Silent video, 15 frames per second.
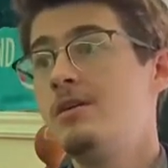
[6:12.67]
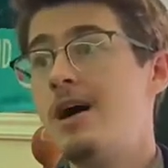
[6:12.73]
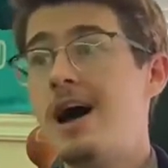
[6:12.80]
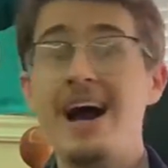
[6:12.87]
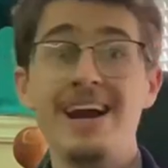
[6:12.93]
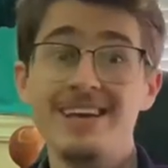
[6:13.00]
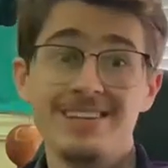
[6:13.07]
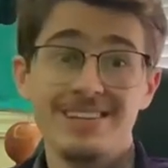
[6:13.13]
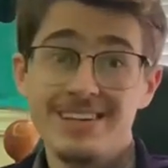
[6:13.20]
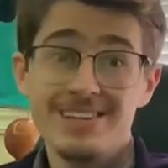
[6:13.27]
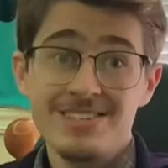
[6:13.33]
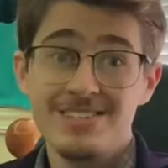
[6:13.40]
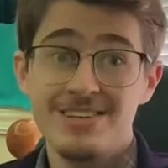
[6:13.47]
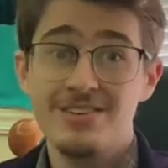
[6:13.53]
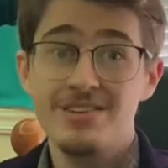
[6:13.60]
I didn't
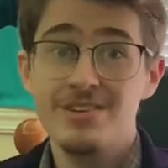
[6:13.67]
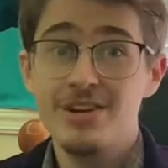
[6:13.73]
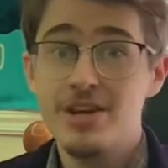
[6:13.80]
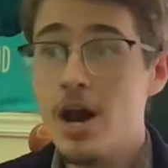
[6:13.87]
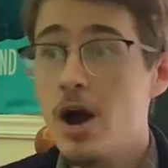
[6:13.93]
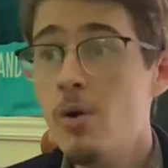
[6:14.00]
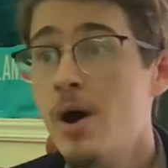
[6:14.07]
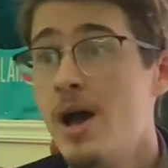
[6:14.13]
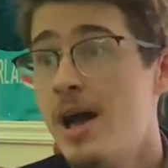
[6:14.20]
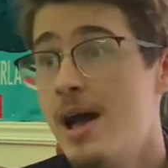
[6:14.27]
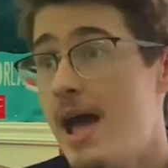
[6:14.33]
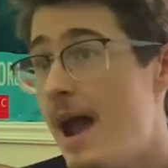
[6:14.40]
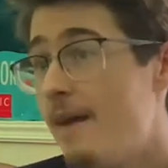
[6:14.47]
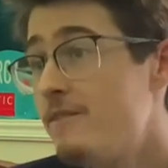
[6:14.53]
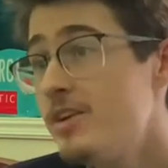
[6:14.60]
listen, you know?
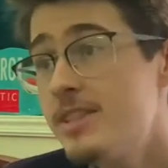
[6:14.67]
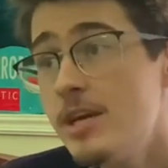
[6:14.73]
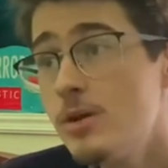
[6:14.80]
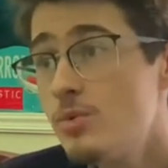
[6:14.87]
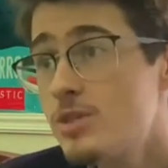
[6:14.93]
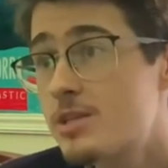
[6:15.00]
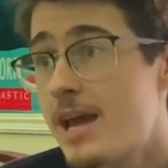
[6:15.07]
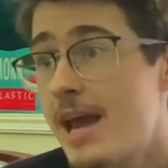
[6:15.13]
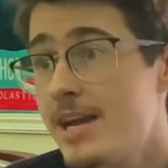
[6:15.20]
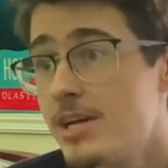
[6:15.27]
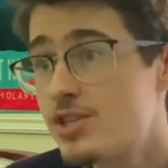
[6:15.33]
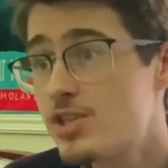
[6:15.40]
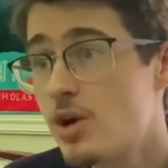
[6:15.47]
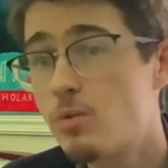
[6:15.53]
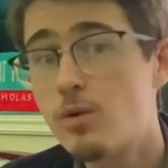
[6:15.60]
Everything was getting
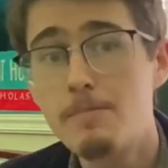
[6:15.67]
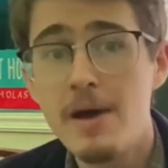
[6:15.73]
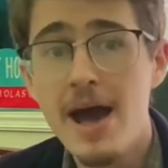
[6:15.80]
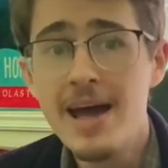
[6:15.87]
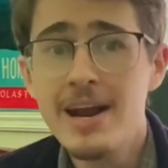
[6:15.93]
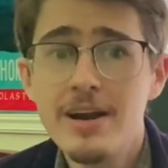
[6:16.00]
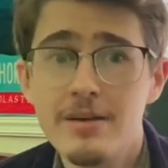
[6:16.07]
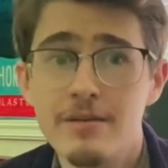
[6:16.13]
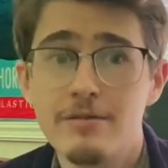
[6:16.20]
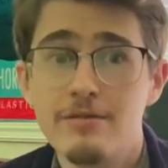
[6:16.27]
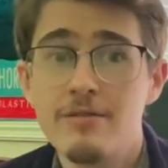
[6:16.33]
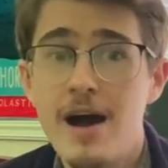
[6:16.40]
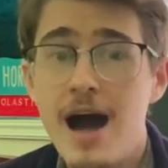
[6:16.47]
so repetitive.